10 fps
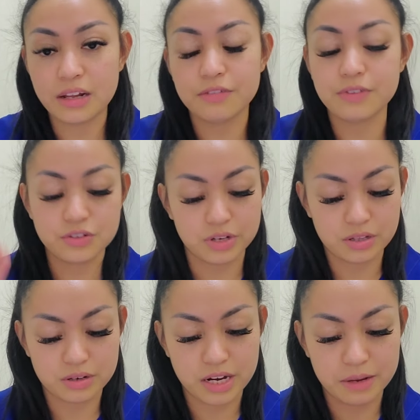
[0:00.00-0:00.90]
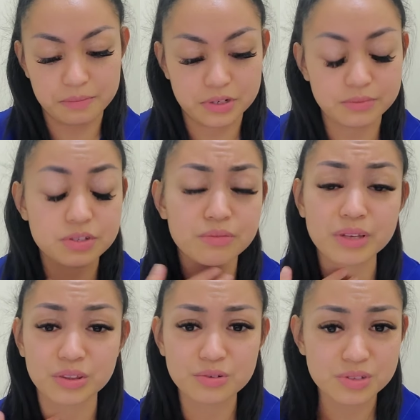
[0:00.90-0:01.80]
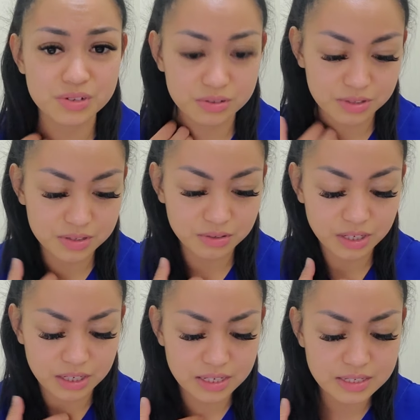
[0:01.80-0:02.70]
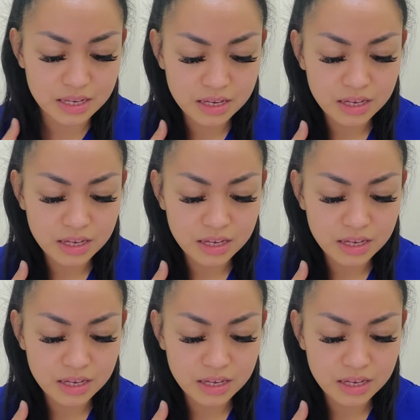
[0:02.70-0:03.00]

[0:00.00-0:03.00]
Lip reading: left ventricular hypertrophy. So my notes are so disorganized.